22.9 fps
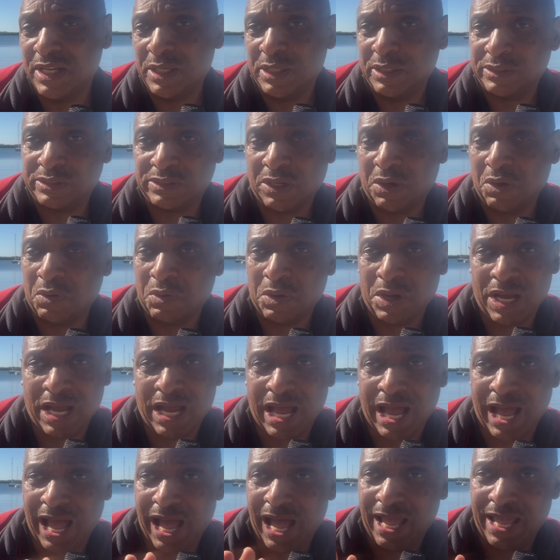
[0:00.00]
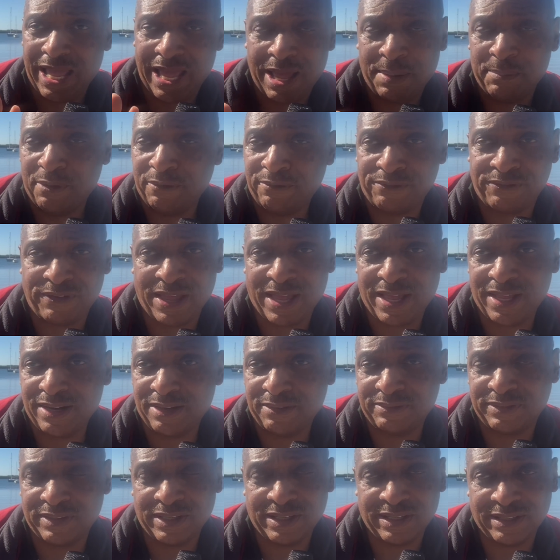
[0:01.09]
So I am a fan
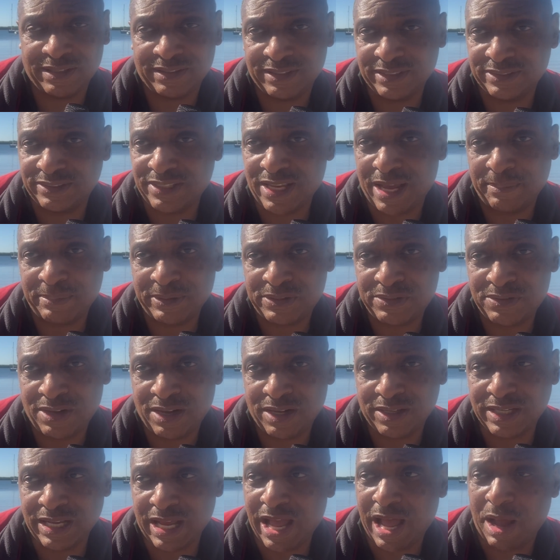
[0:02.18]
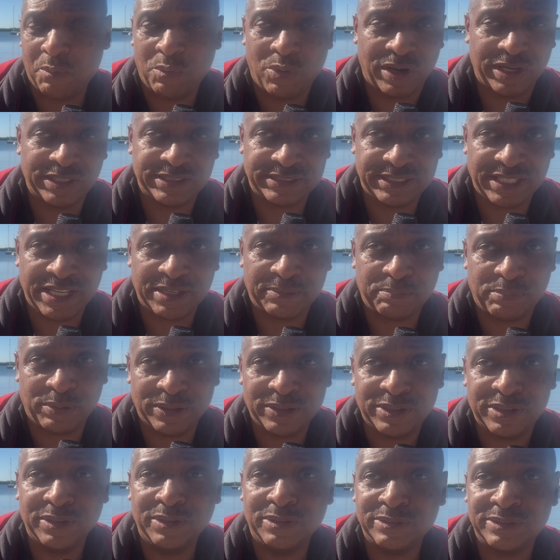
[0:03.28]
of the Cybertruck. I want to see it
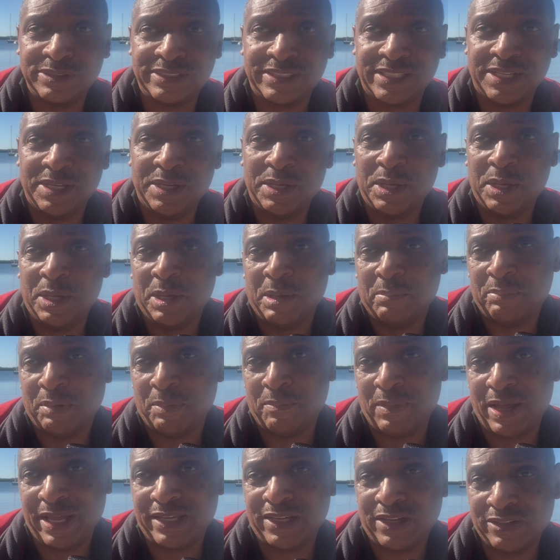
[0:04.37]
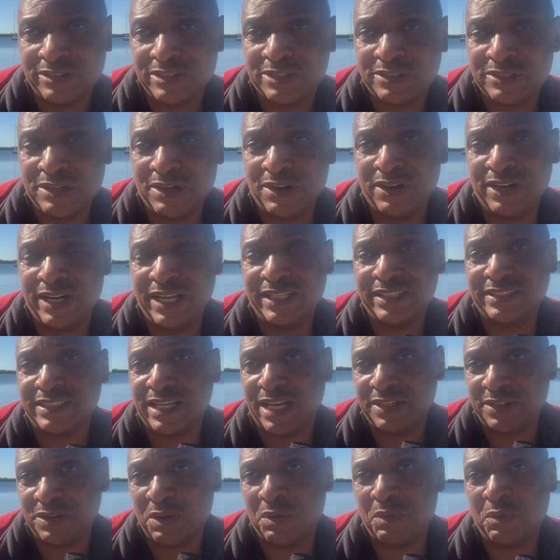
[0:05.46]
produced. But my concern is
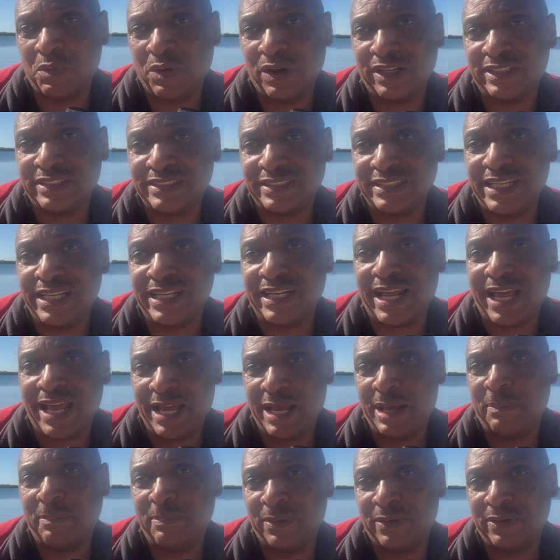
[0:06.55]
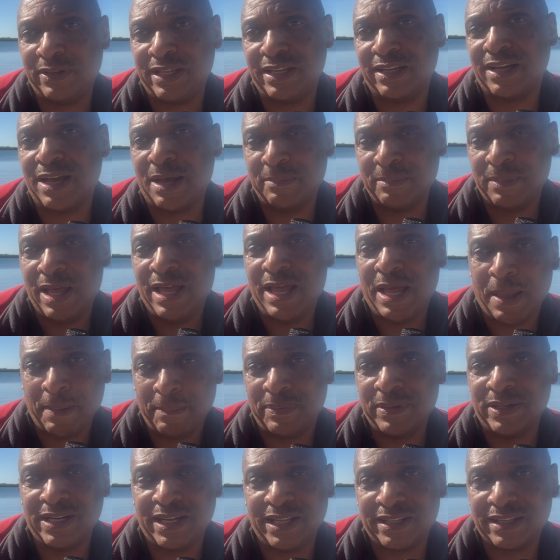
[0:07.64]
I don't want to see it hamper the
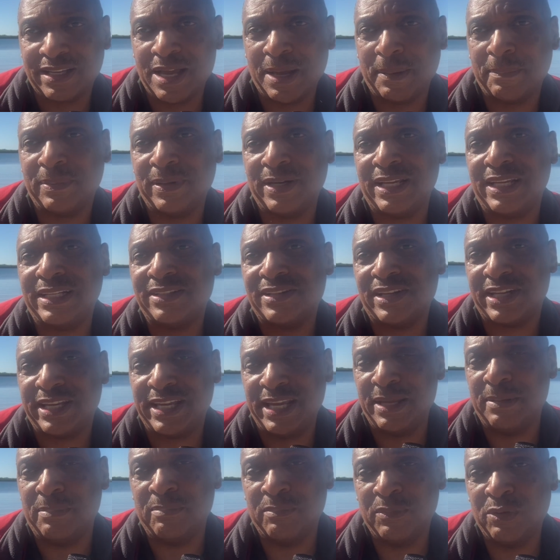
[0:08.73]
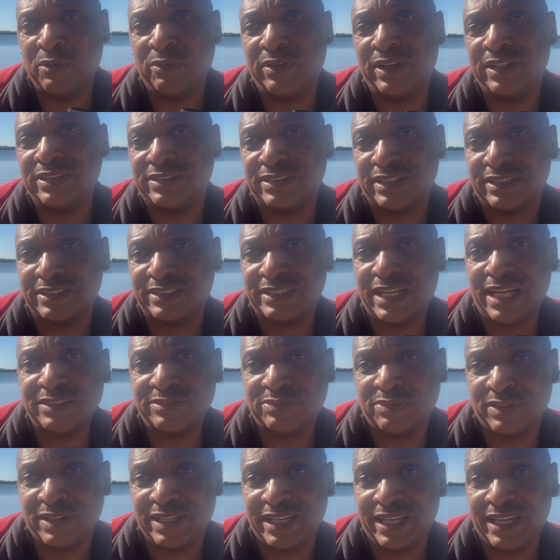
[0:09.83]
ability of the company to keep moving
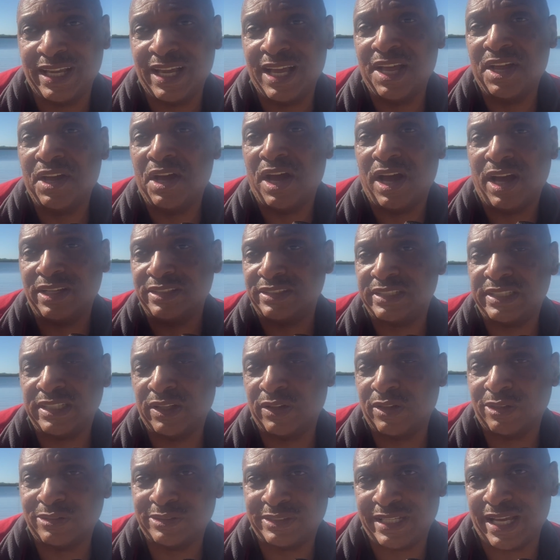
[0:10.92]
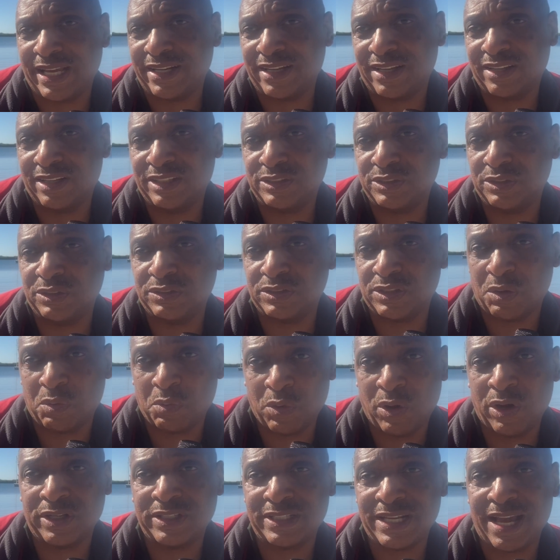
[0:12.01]
successfully until those technical issues are
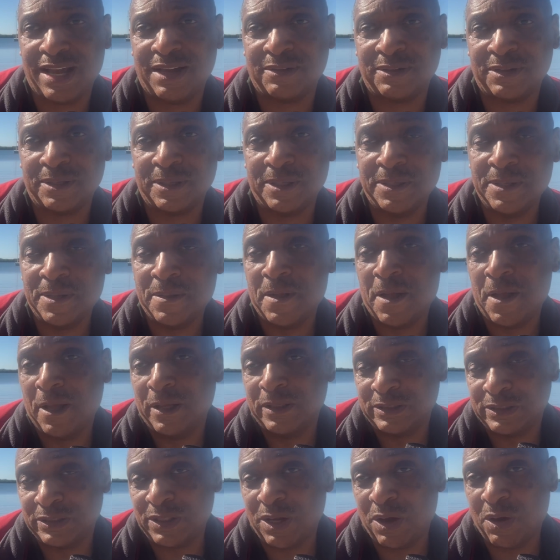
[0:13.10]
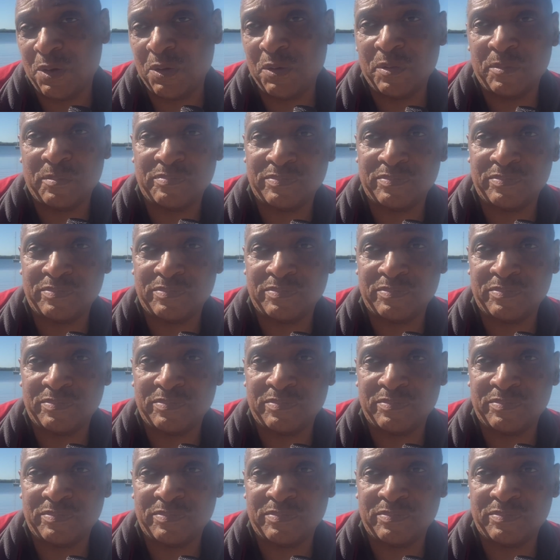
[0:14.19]
worked out. So